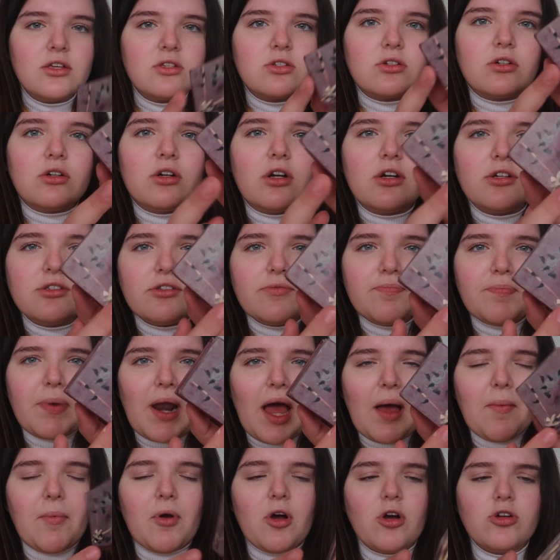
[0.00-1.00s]
It's got loads of
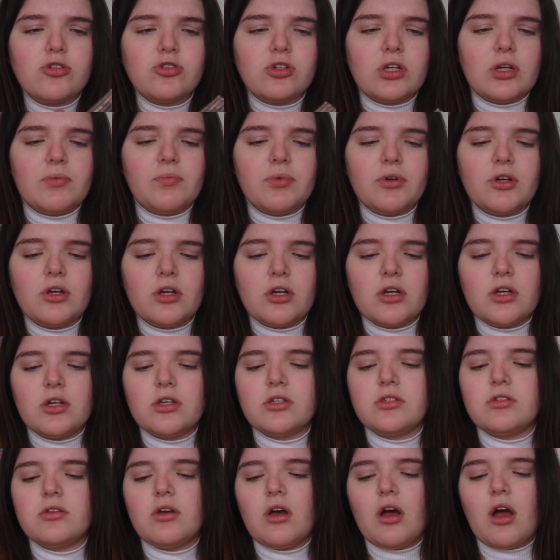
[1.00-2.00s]
black marks on it
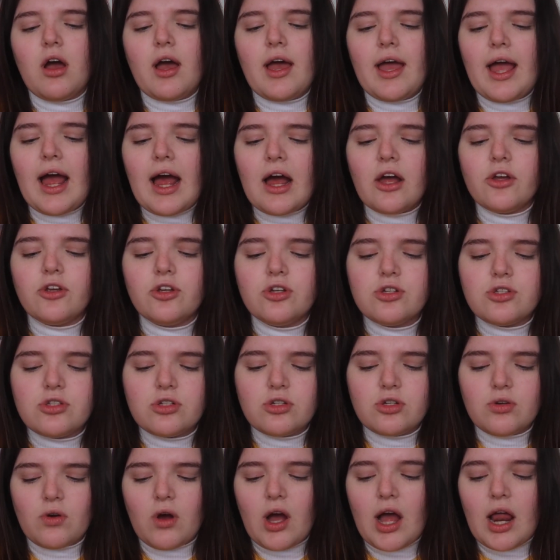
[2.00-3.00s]
because I used
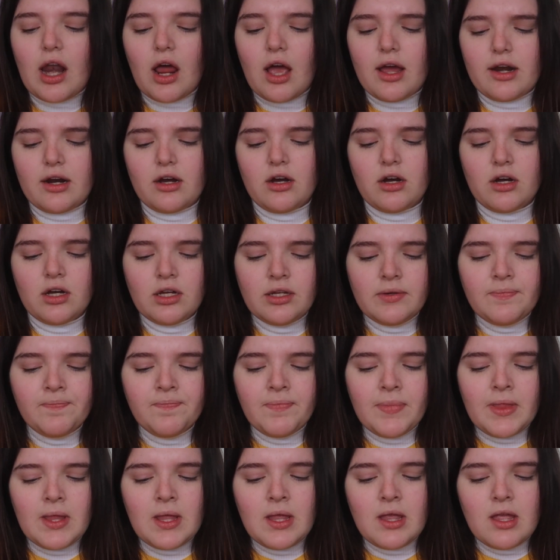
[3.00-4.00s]
to do eyeliner
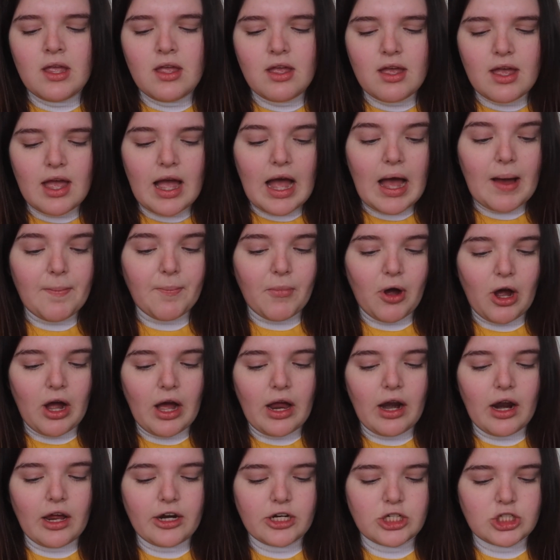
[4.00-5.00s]
and
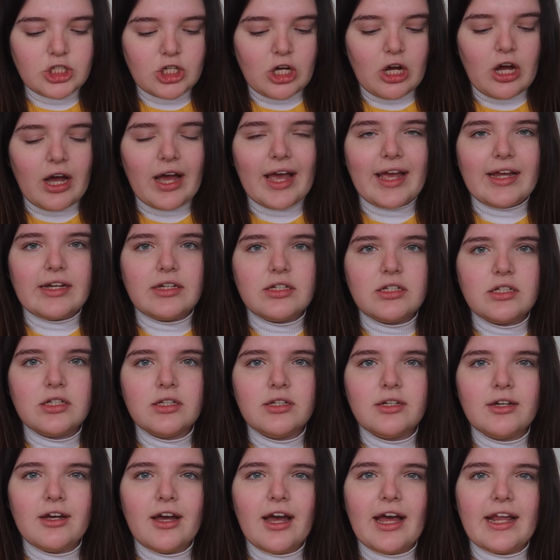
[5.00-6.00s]
my eyeliner
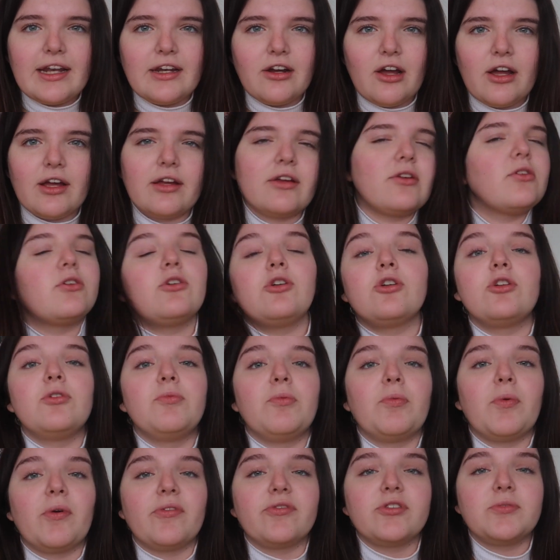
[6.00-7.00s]
died and I
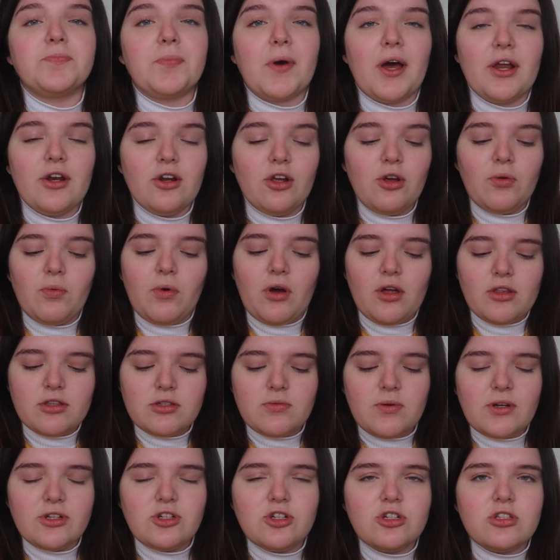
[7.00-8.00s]
couldn't bother to buy a new one
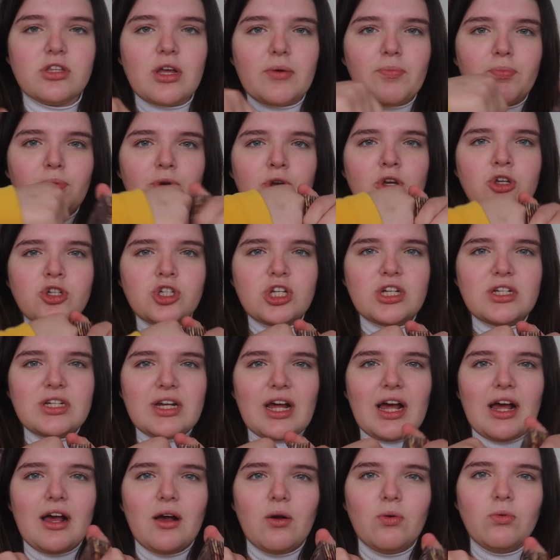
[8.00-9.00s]
so I just like push it
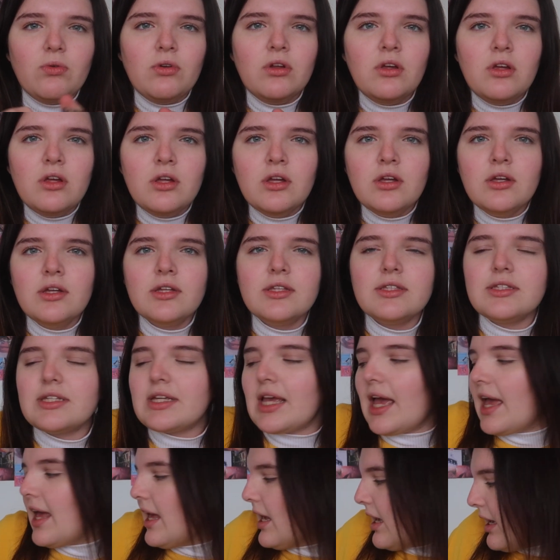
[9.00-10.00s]
down
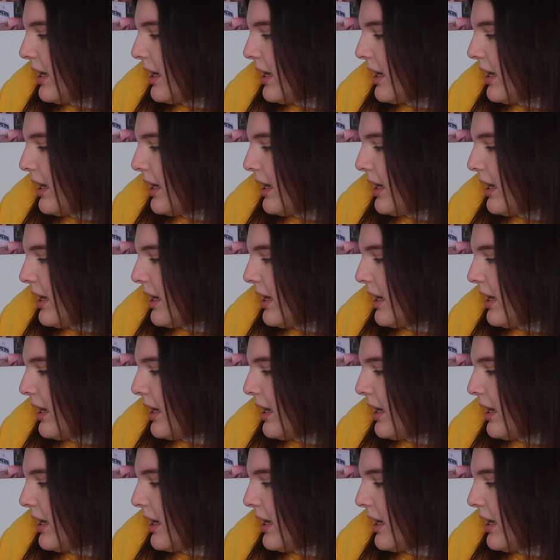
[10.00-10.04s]
to get